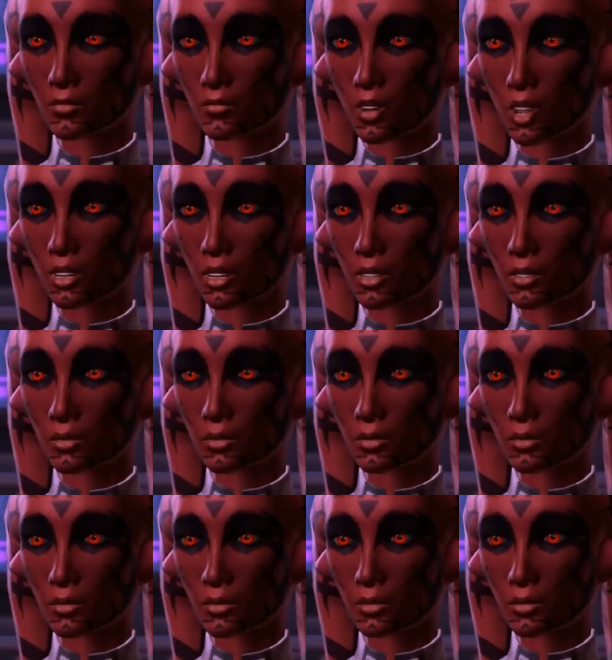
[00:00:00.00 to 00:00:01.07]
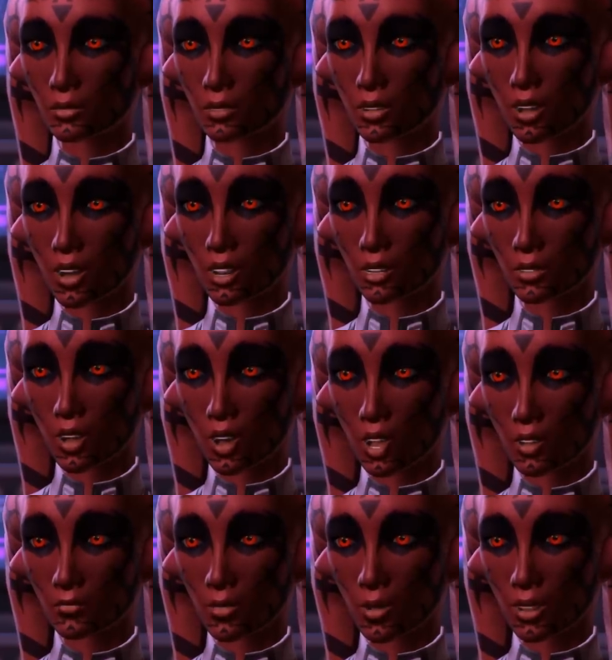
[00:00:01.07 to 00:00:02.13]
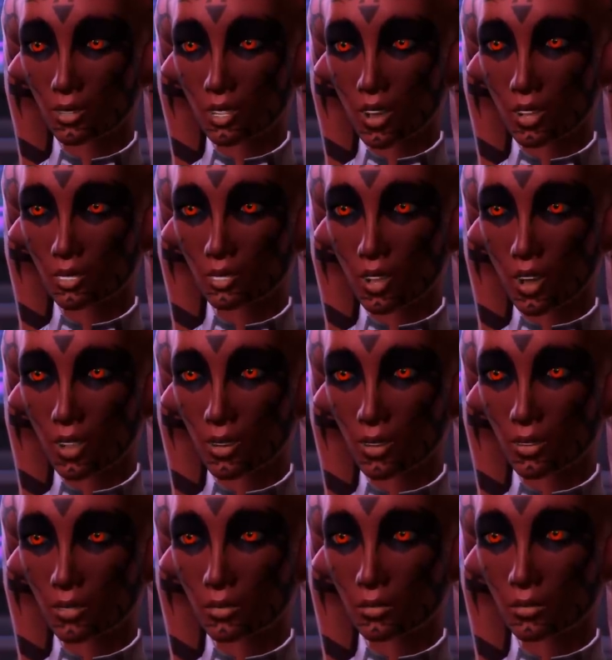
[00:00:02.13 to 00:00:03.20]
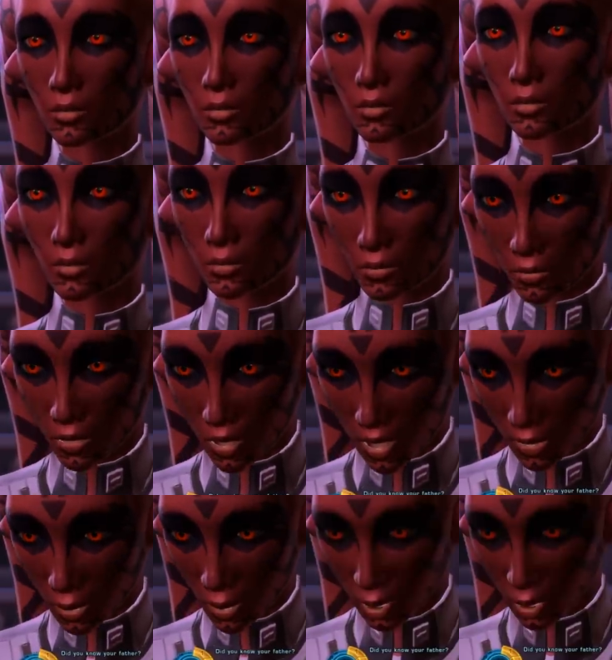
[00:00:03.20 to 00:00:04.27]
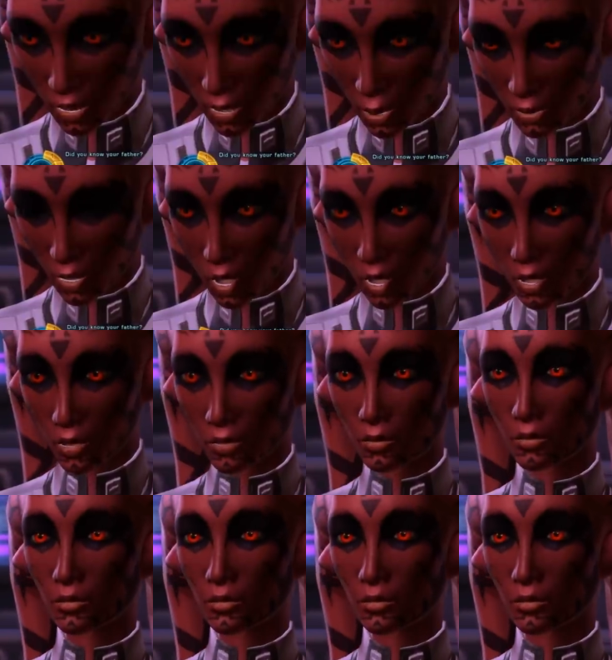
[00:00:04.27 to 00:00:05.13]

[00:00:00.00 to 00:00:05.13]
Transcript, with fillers: But he'd call her princess, and I wished I was her.